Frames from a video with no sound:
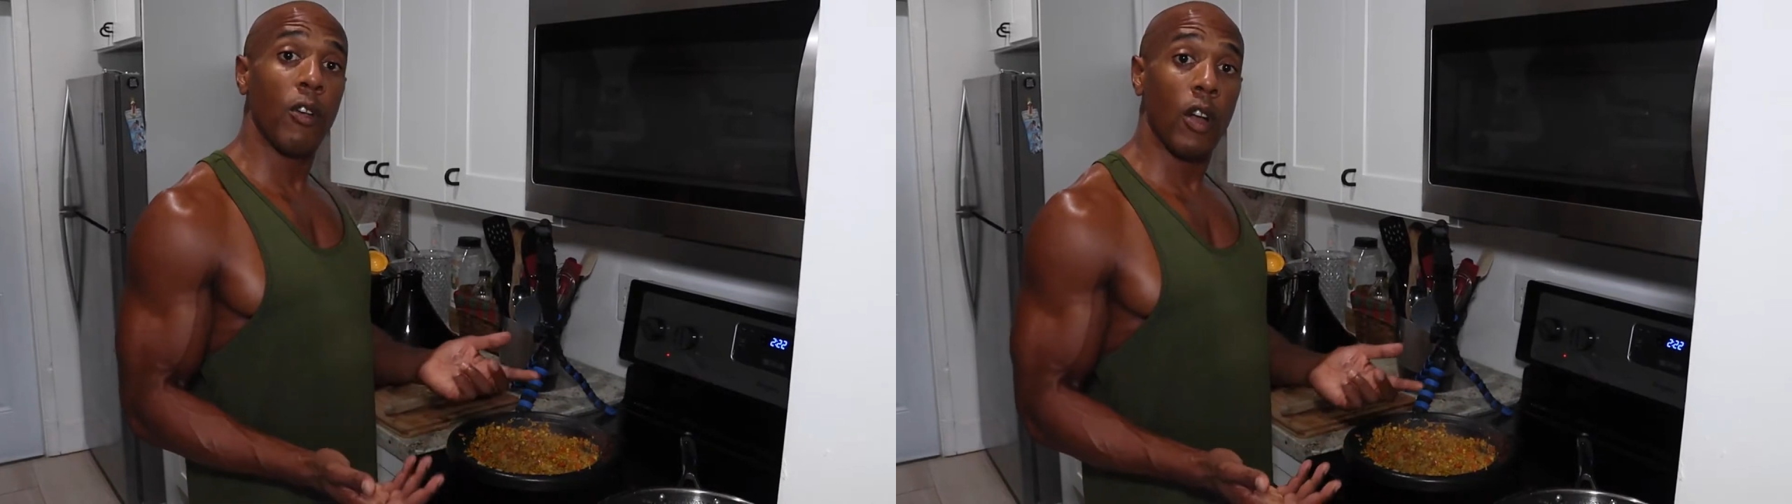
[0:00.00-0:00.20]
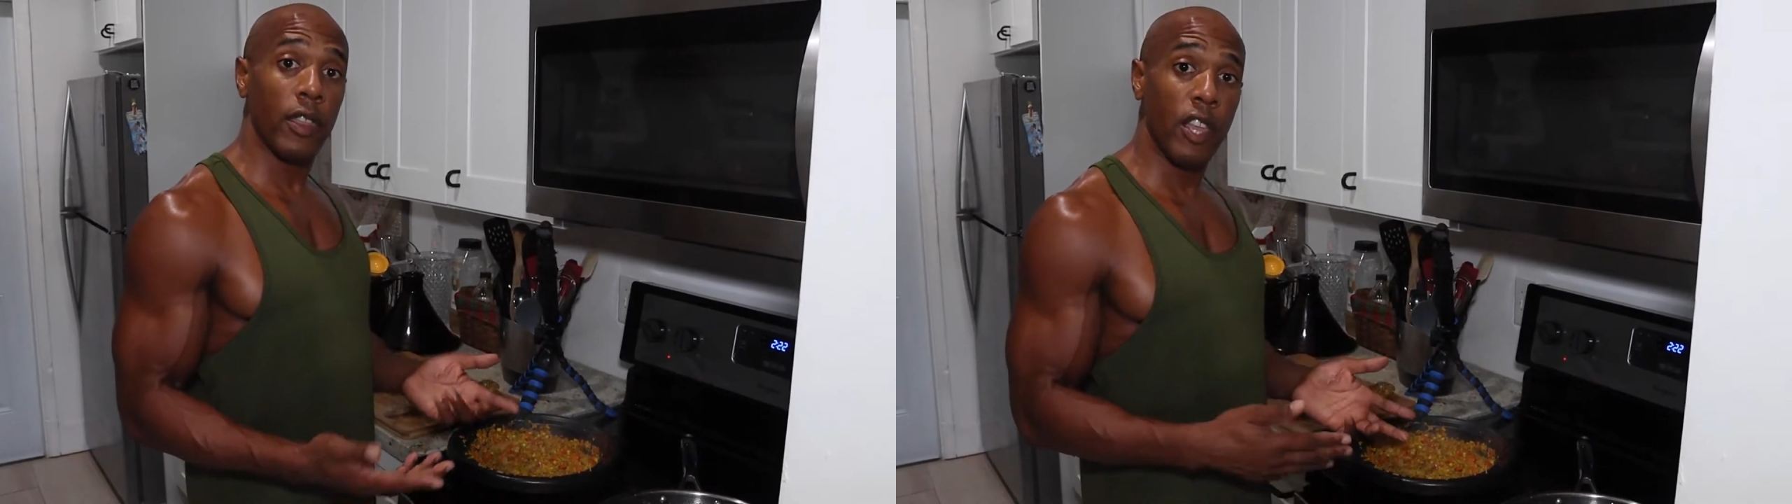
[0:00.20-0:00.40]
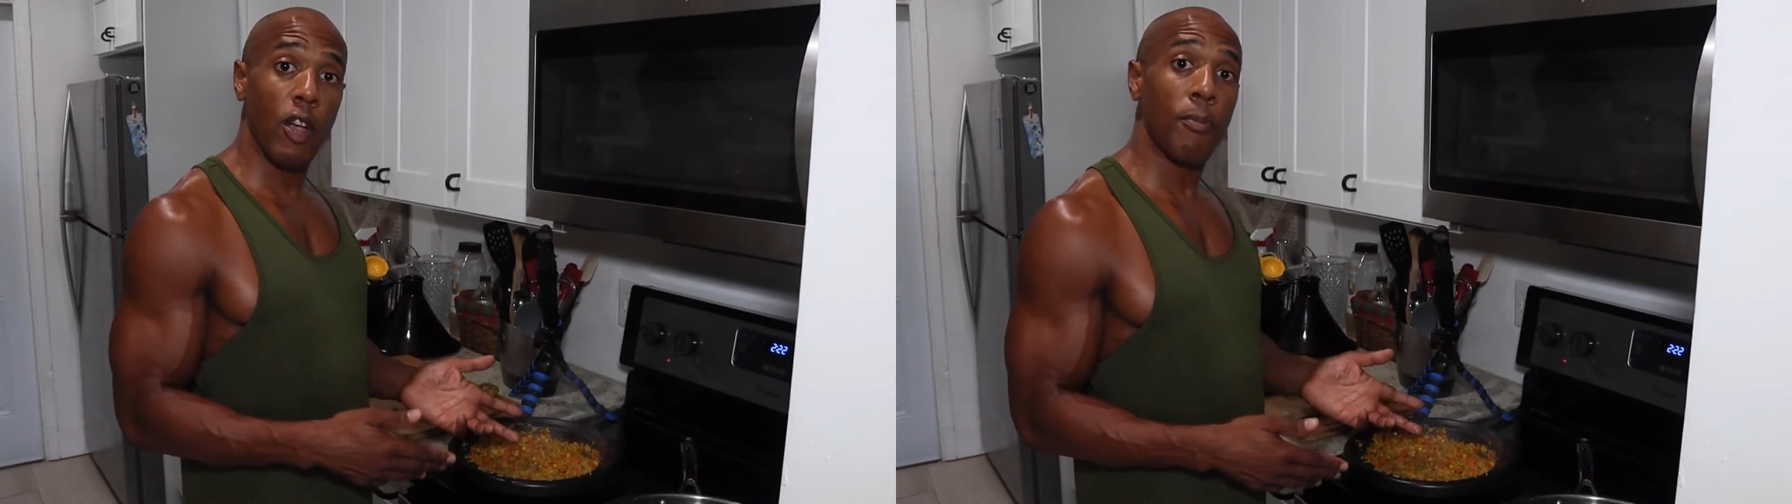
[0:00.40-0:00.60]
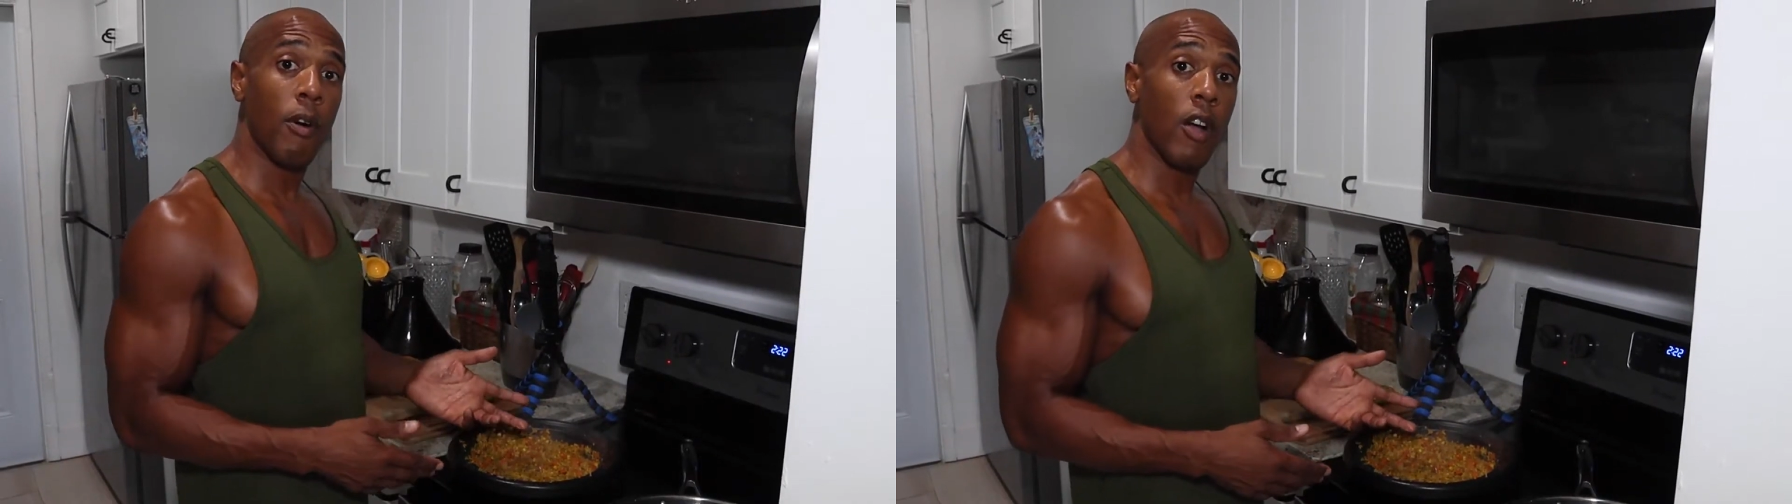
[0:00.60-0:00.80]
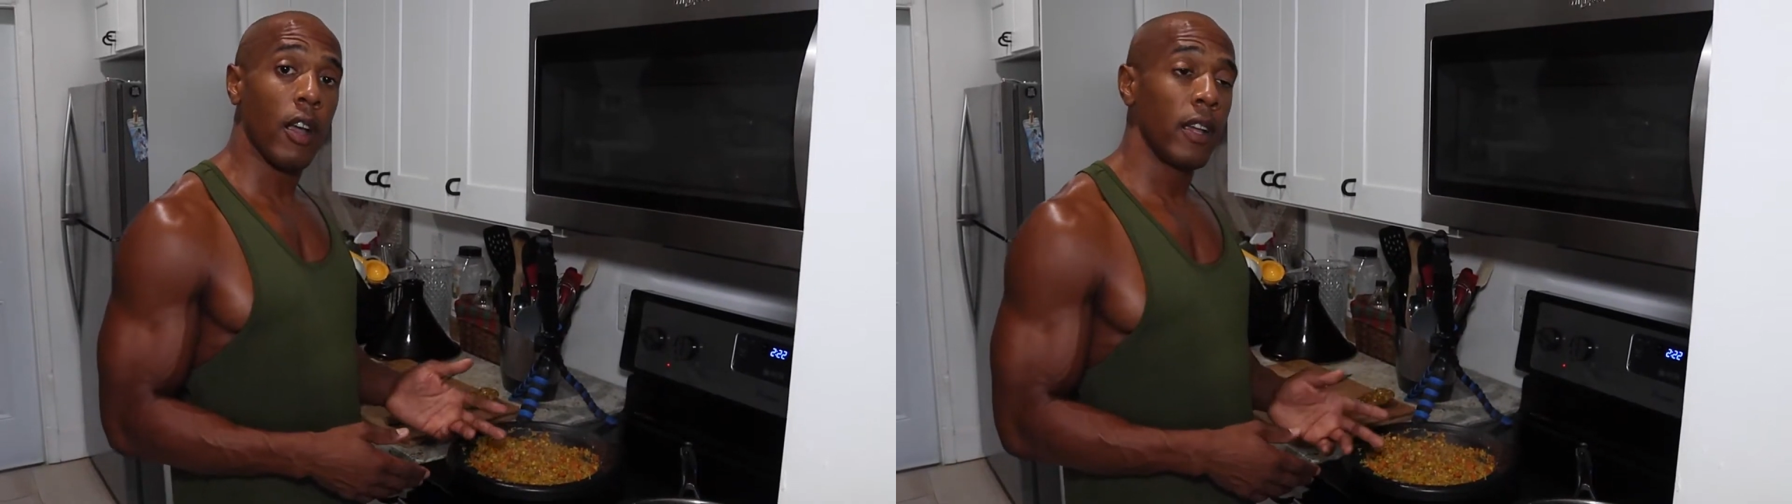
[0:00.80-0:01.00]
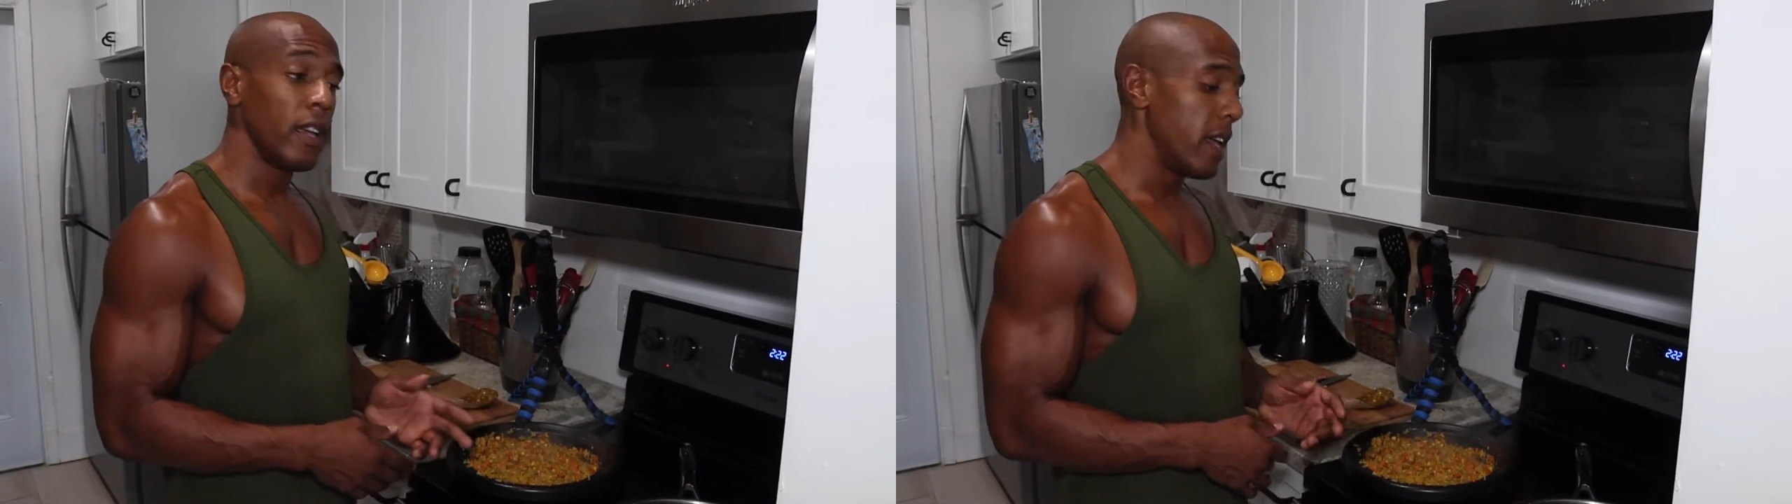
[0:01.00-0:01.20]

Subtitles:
on their part